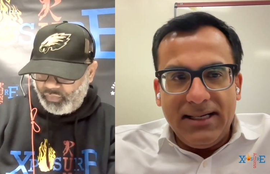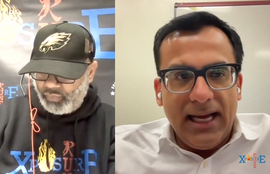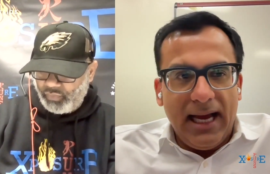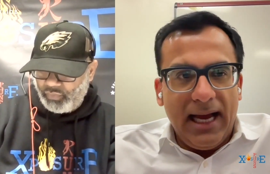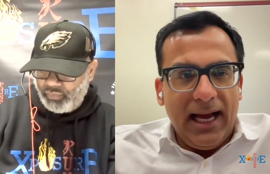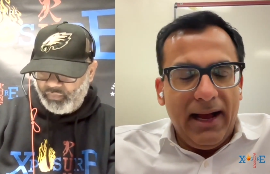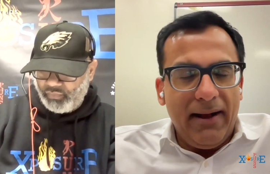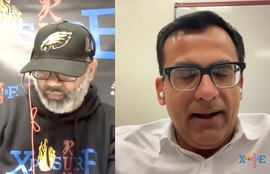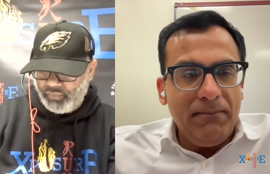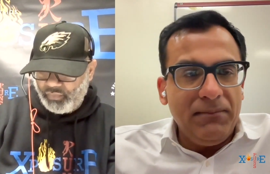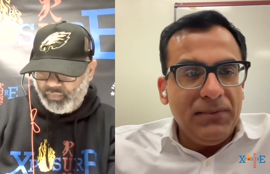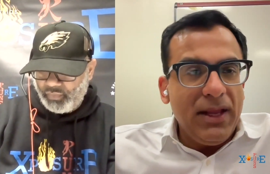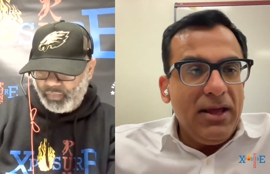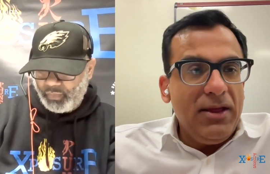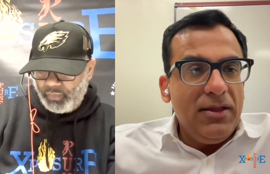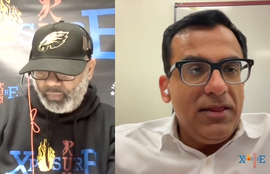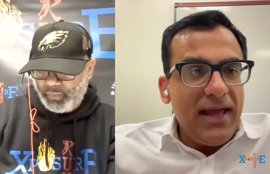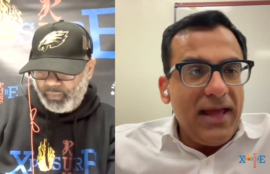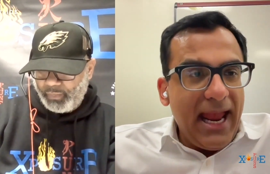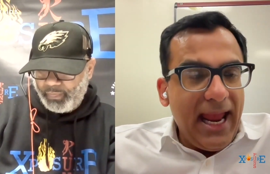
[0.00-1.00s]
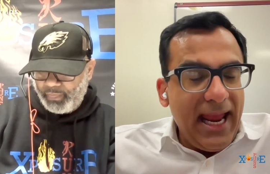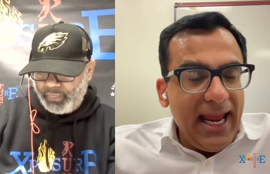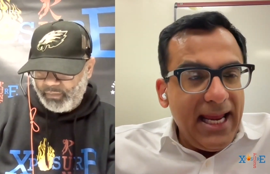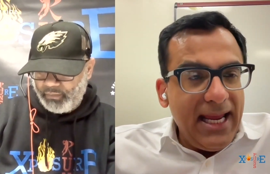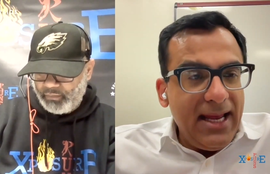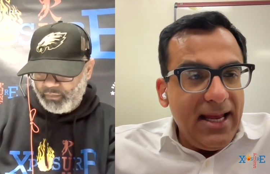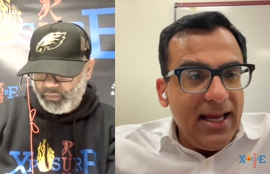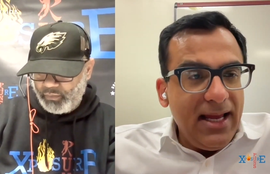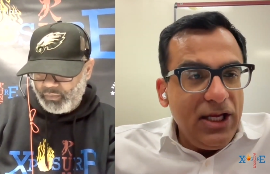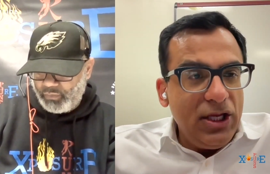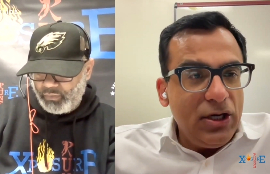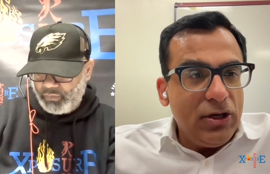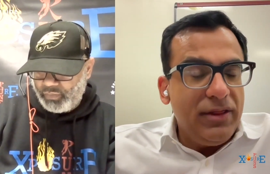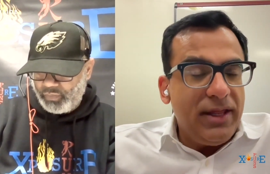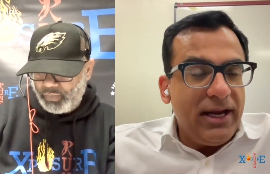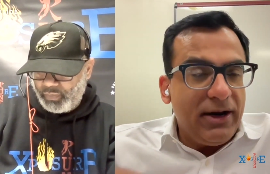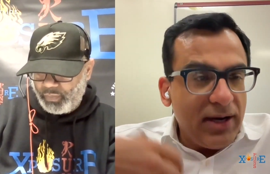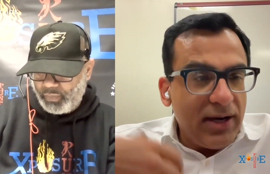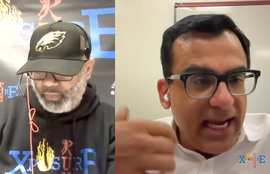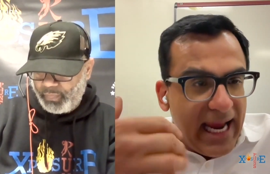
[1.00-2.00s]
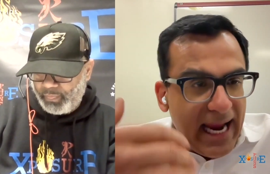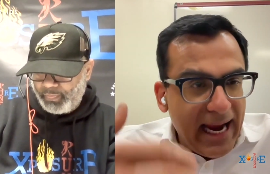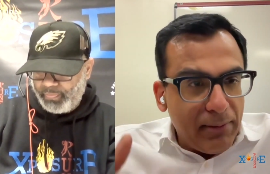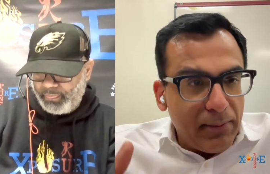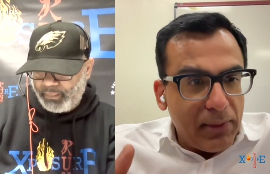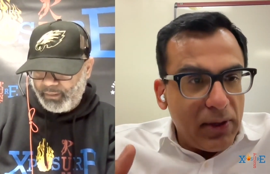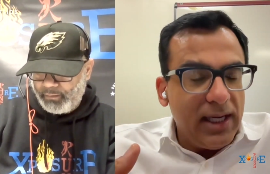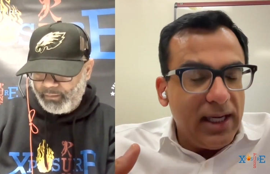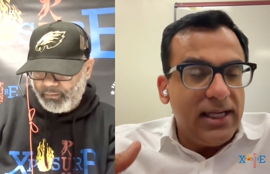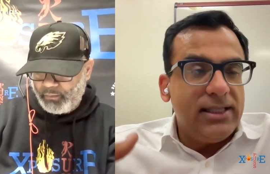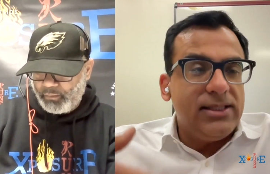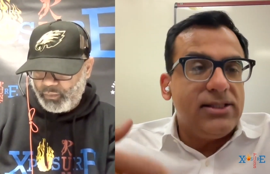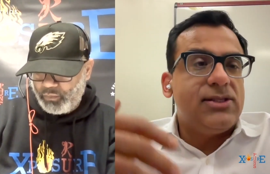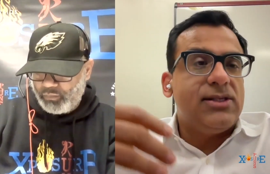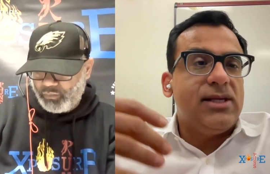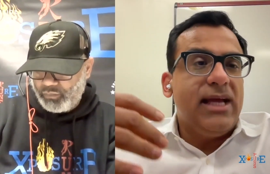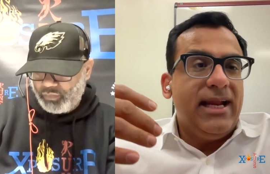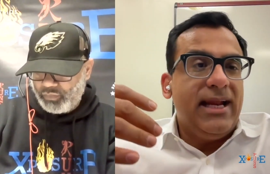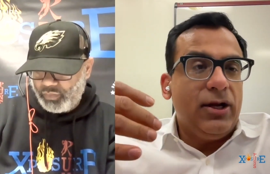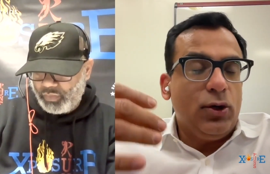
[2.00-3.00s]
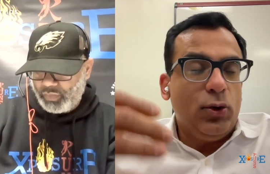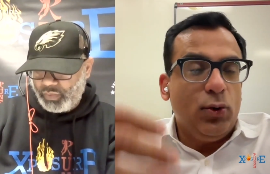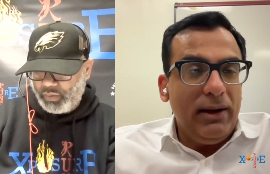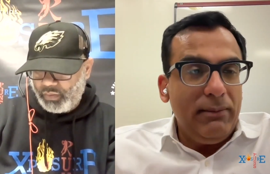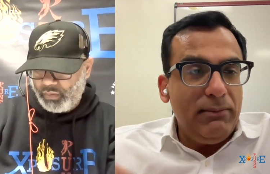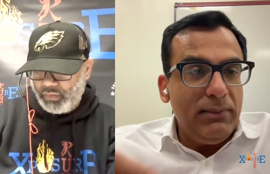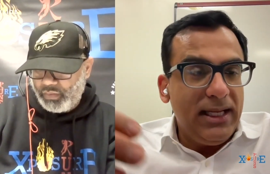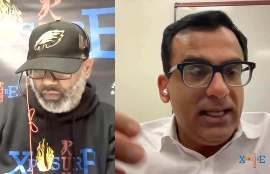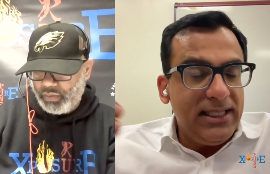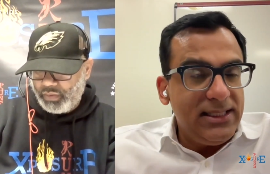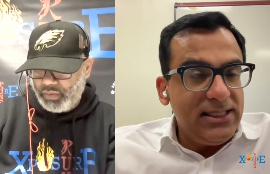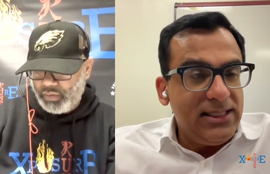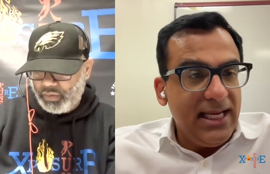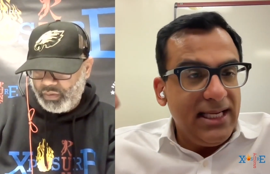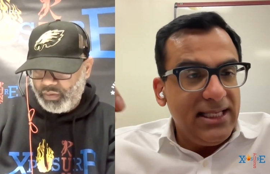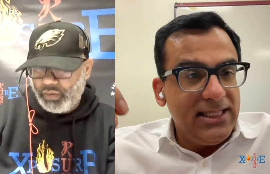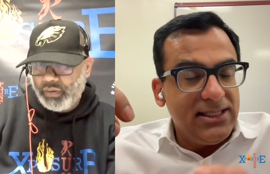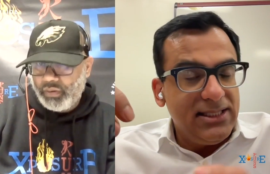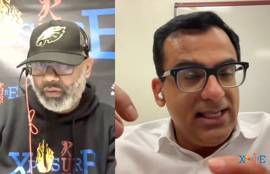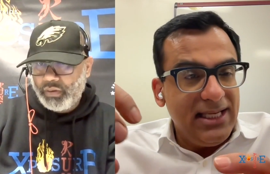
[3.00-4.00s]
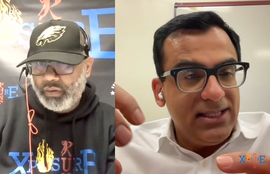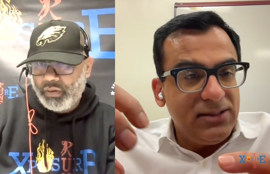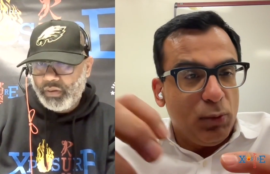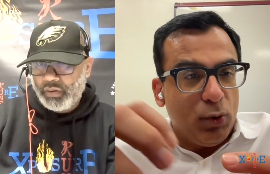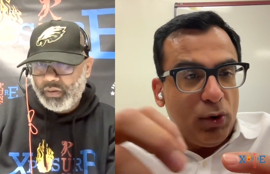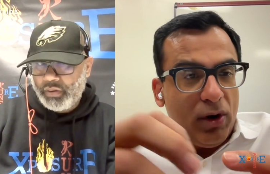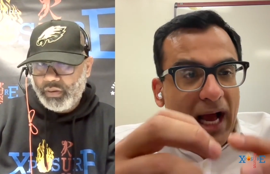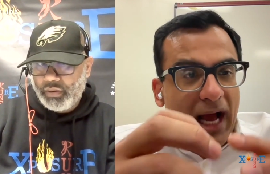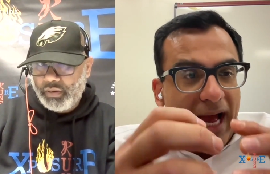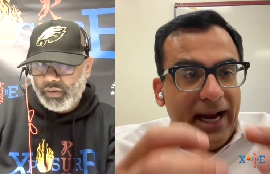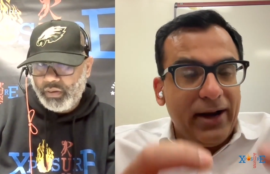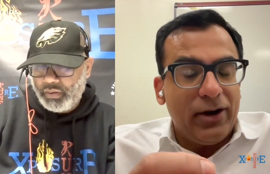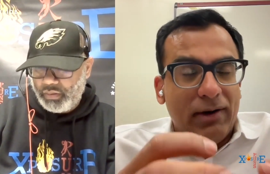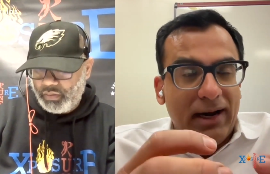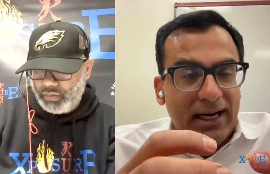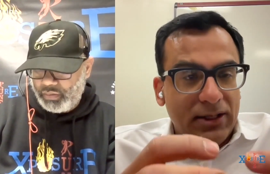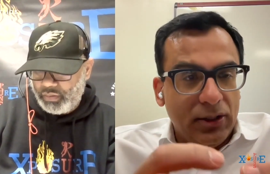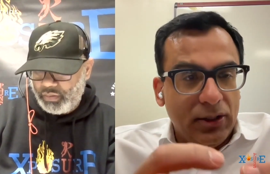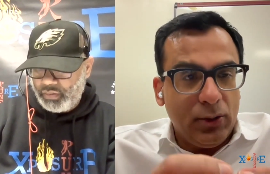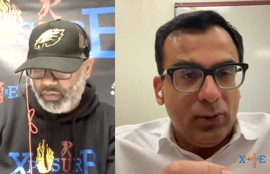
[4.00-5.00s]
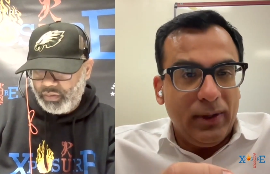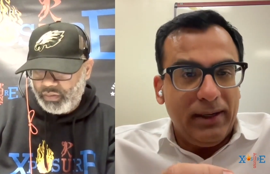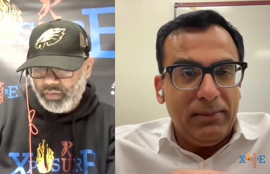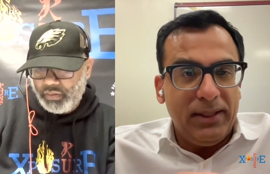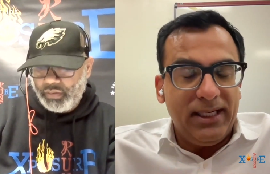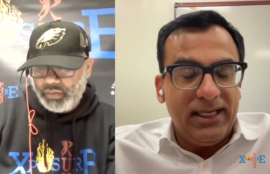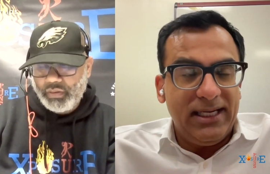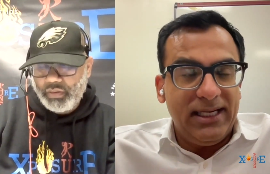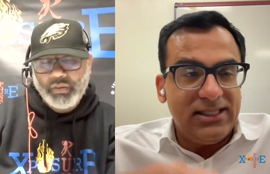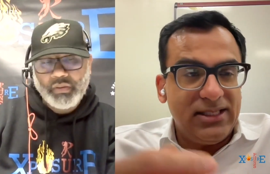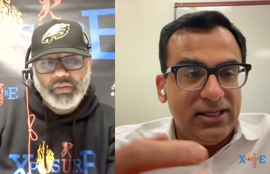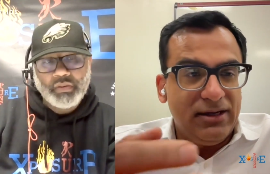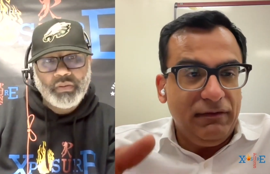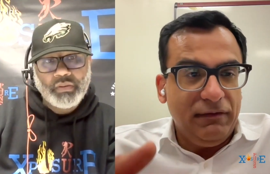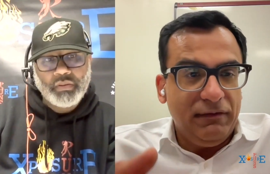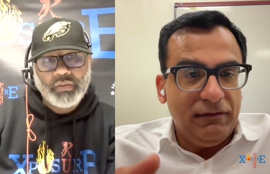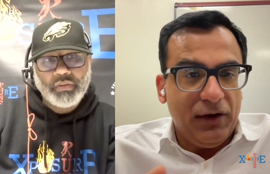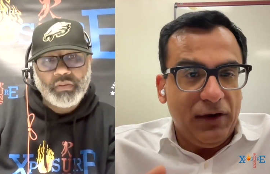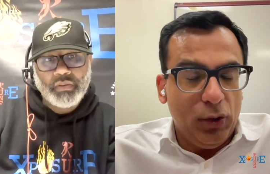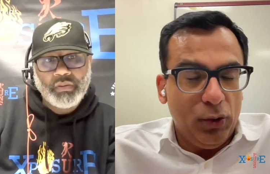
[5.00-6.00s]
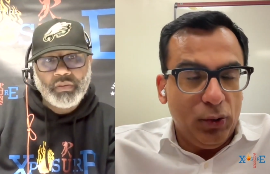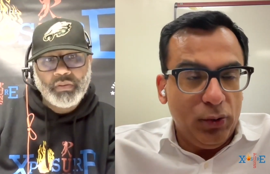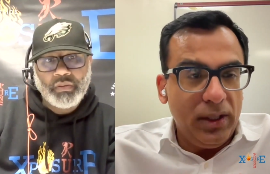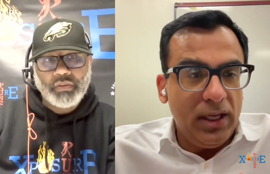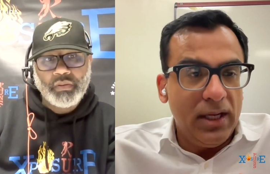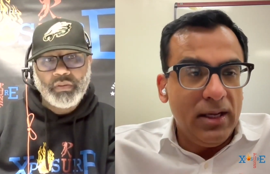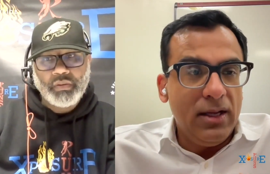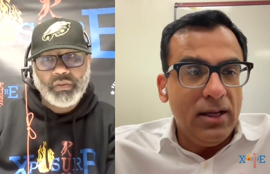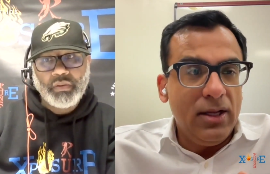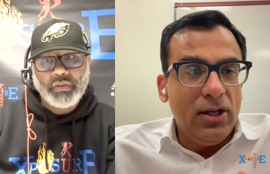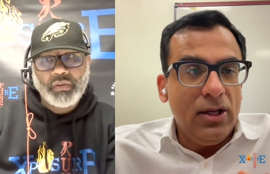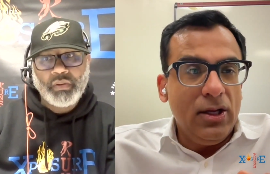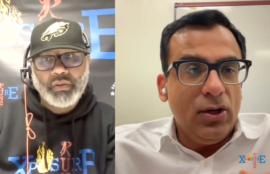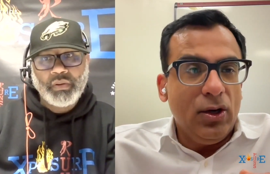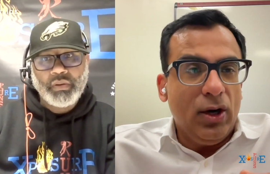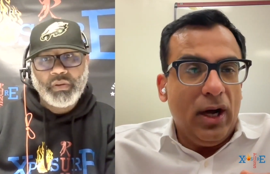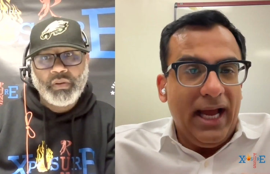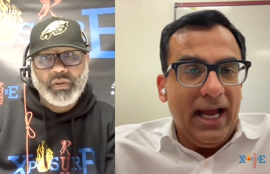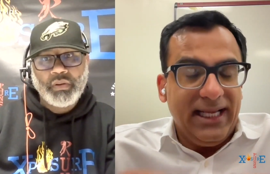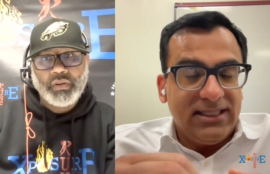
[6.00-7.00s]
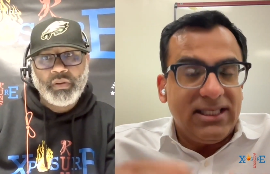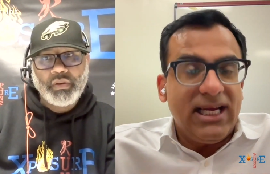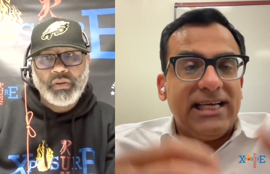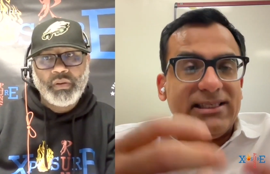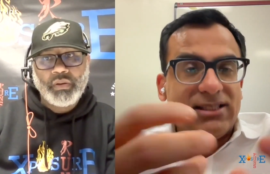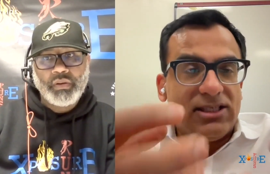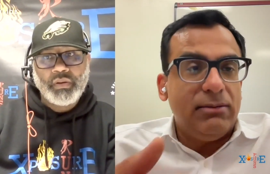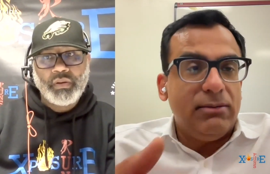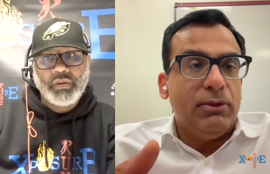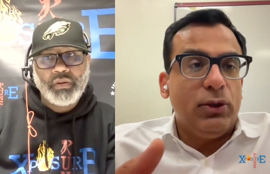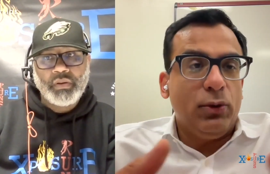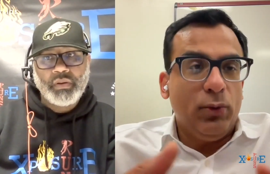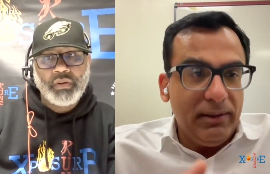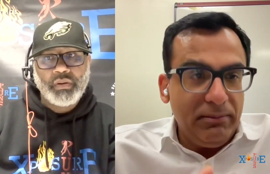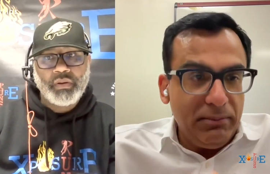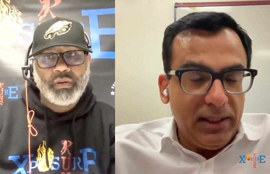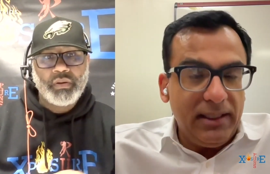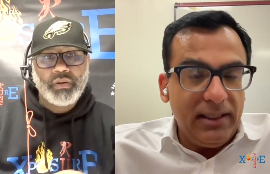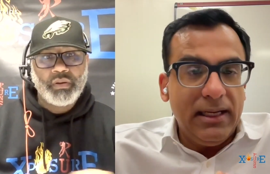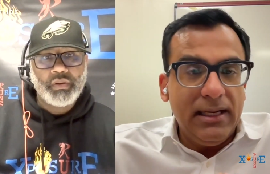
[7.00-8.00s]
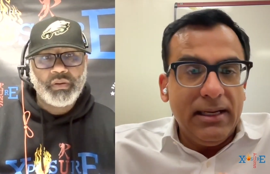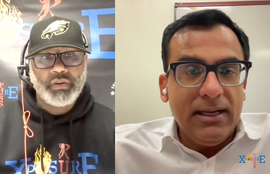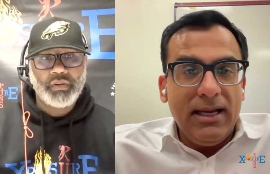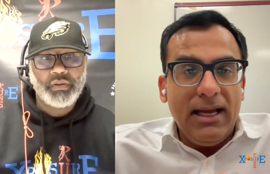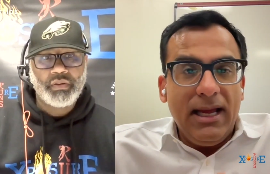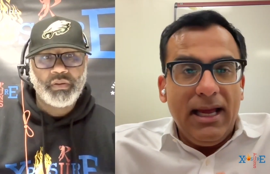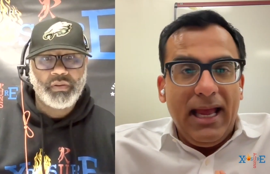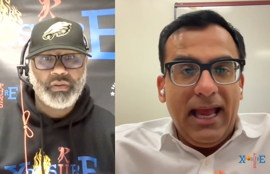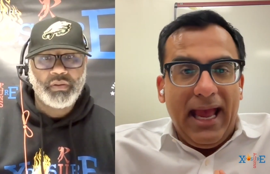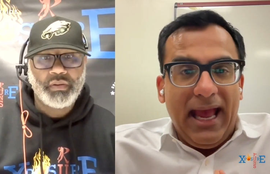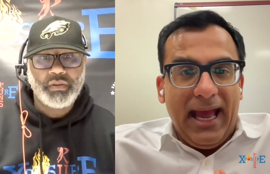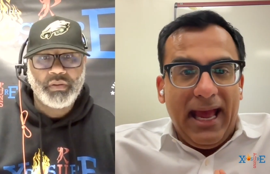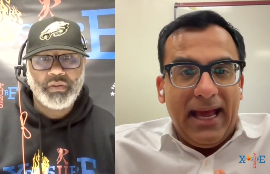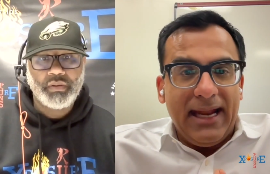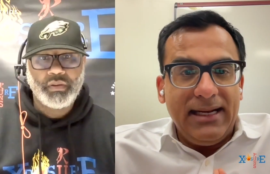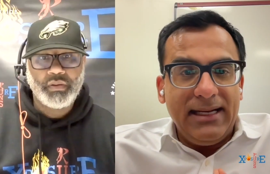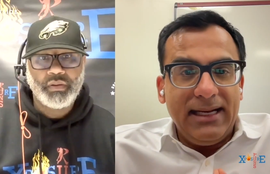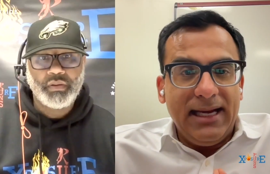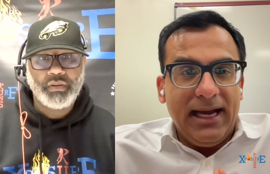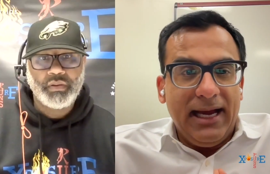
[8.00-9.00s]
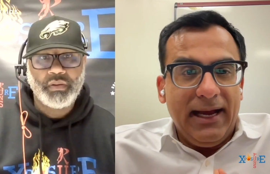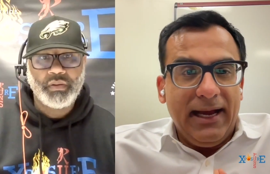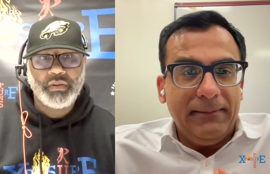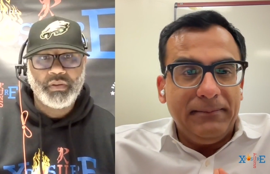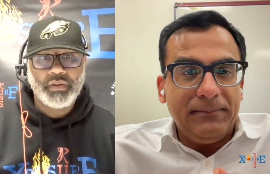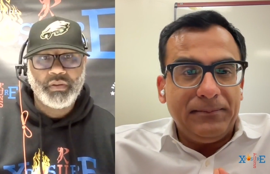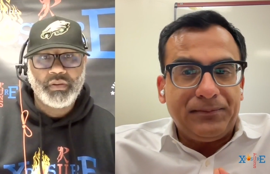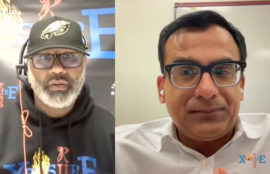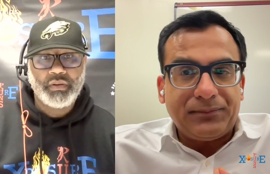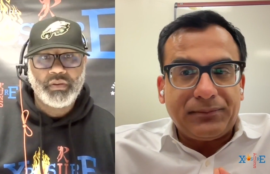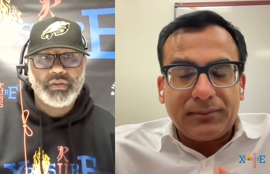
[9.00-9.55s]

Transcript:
Speaker 1: uh, they... you know, their cameras and equipment is is is more higher end equipment. It isn't a phone; uh, it's custom equipment, and um,